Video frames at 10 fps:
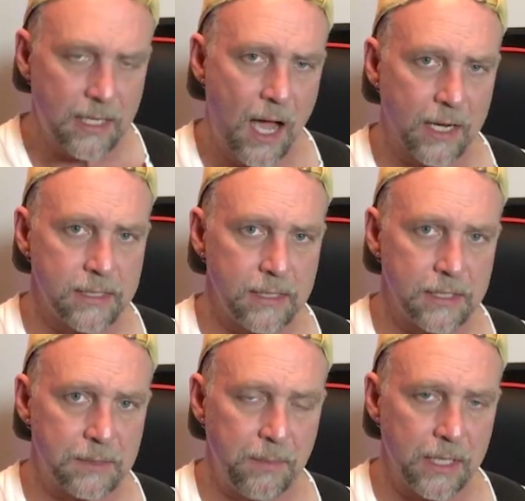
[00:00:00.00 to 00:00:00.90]
hot as
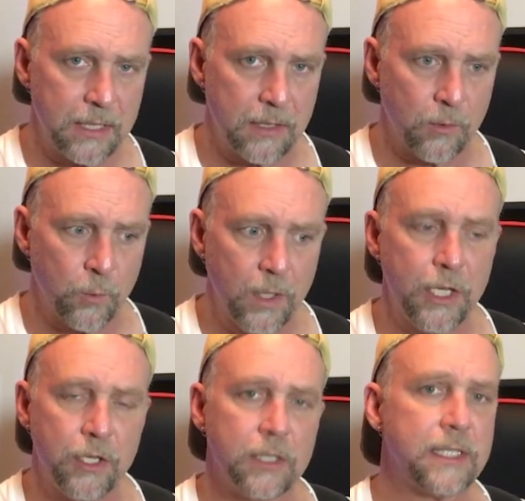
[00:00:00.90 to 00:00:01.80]
this, but they're really
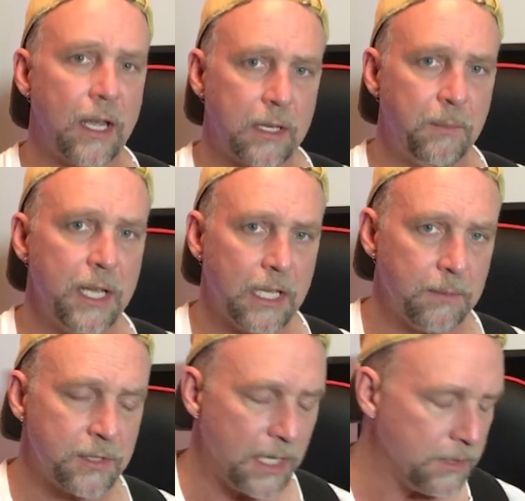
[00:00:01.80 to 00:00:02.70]
good sounding
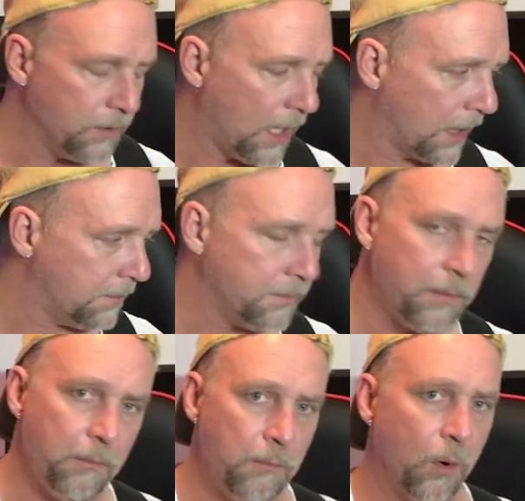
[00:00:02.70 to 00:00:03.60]
pickups, and I do like them.
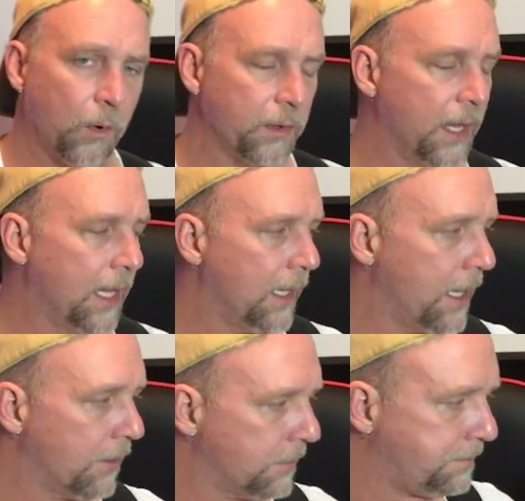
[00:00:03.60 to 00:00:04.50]
More on that
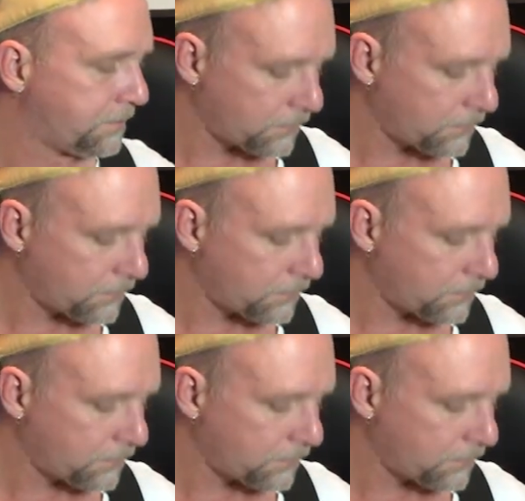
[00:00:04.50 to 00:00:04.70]
later.